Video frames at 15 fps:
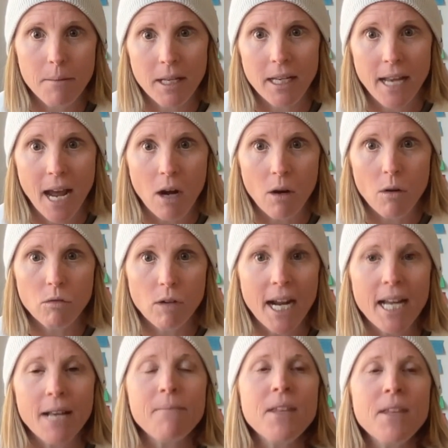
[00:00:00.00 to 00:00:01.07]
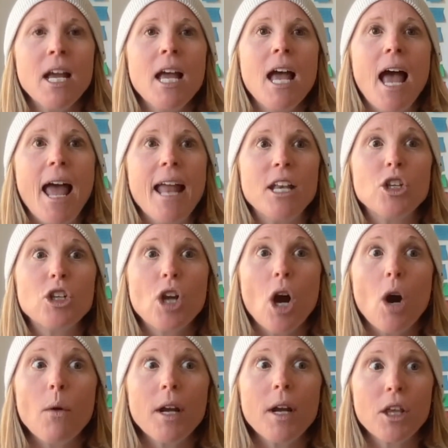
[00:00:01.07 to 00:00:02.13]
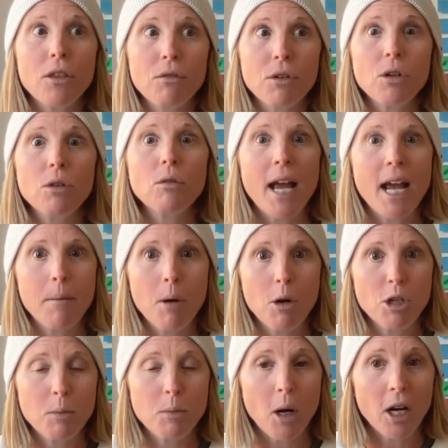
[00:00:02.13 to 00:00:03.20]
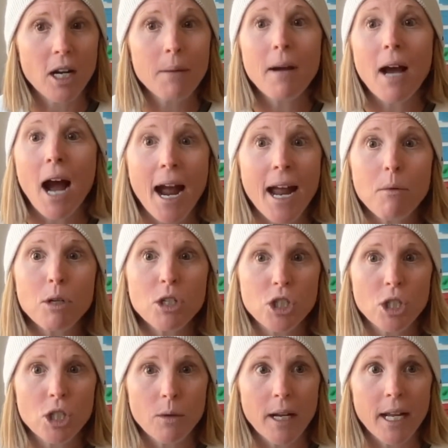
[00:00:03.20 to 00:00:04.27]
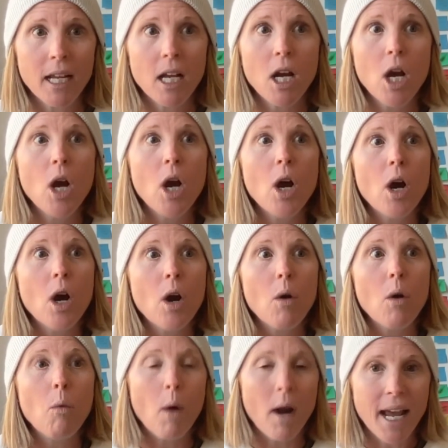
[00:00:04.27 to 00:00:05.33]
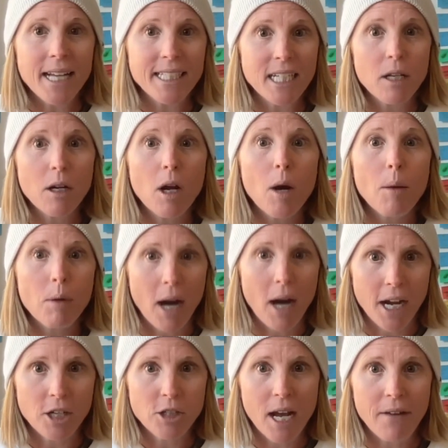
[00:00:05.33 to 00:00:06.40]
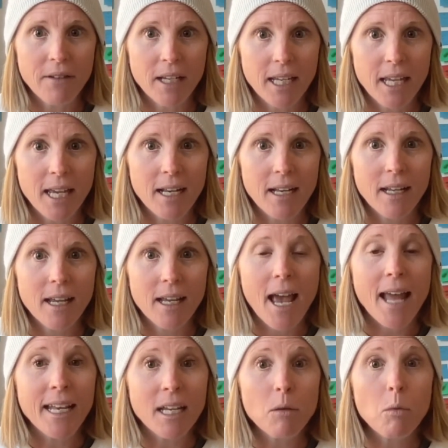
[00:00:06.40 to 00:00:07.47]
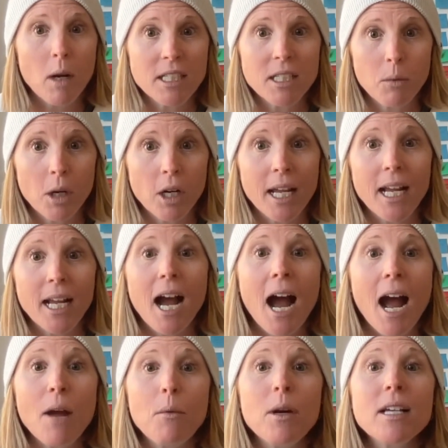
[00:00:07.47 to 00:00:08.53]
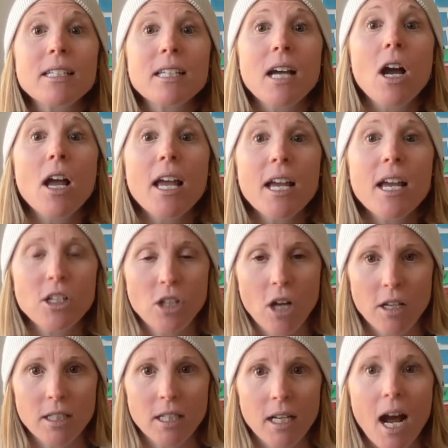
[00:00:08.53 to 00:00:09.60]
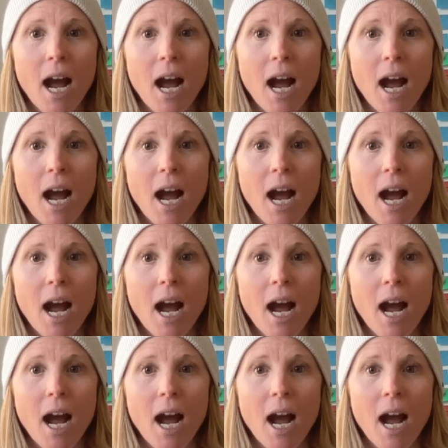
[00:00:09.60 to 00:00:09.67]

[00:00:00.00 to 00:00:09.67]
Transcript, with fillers: I'm in now, right? And going through like postpartum, I was doing what I did prior to having a kid and it wasn't working. I was exhausted.